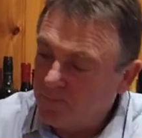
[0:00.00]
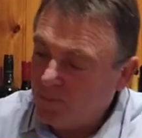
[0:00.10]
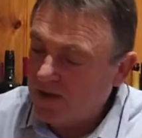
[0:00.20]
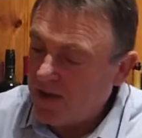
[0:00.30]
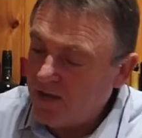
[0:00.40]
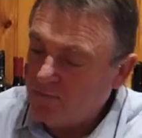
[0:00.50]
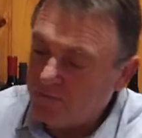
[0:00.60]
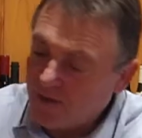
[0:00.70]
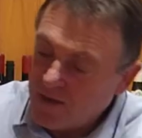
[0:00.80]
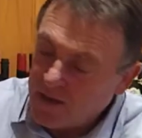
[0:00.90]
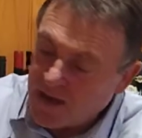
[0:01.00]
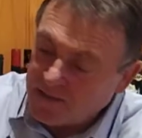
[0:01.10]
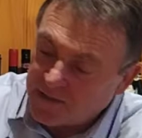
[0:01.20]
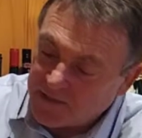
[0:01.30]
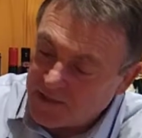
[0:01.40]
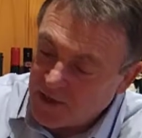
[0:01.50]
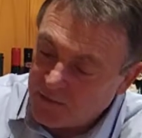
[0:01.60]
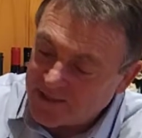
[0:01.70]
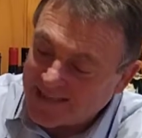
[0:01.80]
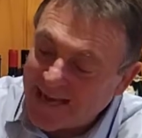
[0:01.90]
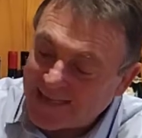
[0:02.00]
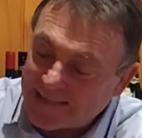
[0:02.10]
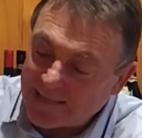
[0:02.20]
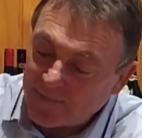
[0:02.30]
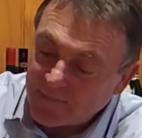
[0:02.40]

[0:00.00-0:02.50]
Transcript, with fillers: We have a Totino Estate,